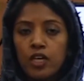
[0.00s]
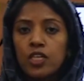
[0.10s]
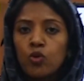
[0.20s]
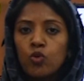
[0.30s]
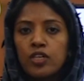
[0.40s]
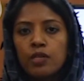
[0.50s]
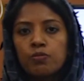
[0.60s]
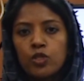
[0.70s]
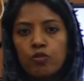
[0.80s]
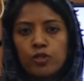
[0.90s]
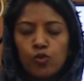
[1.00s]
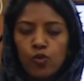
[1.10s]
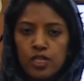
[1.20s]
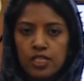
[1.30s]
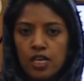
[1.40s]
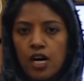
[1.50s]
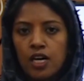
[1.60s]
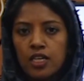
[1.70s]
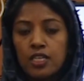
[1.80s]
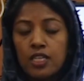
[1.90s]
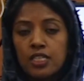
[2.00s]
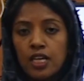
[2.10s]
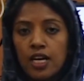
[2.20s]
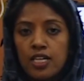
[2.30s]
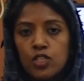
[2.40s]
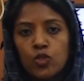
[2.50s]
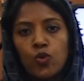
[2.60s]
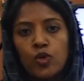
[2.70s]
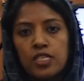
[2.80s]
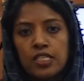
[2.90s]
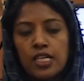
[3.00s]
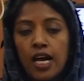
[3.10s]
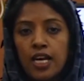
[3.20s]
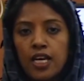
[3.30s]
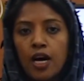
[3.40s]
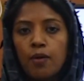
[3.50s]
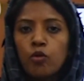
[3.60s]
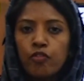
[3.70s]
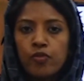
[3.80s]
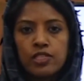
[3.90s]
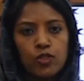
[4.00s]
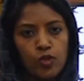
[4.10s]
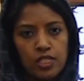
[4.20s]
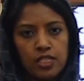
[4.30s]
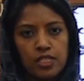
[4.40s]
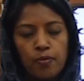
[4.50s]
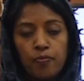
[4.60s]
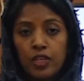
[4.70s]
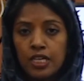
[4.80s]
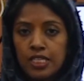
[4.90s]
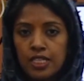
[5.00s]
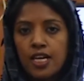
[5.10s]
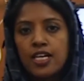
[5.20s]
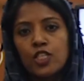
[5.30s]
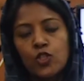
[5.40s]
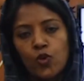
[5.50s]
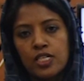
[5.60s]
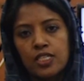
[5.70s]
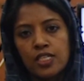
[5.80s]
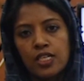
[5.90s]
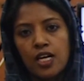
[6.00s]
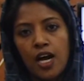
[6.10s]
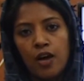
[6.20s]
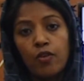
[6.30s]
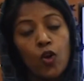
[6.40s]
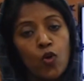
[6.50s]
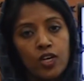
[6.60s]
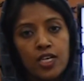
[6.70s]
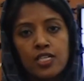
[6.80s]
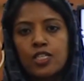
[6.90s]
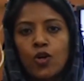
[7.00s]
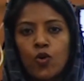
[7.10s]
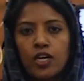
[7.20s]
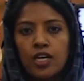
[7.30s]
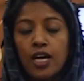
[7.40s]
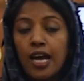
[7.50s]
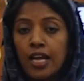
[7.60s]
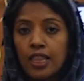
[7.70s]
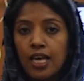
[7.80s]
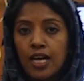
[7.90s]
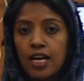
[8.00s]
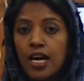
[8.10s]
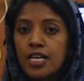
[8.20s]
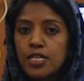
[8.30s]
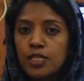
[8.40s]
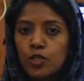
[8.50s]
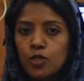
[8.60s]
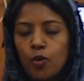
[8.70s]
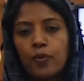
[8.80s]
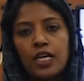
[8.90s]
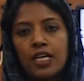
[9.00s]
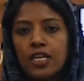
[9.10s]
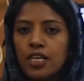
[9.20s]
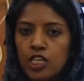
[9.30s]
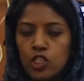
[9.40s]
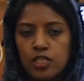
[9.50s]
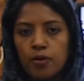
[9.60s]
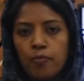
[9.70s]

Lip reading: Two types of solids are crystalline solids and amorphous solids. Crystalline solids have long range order and they are anisotropic in nature.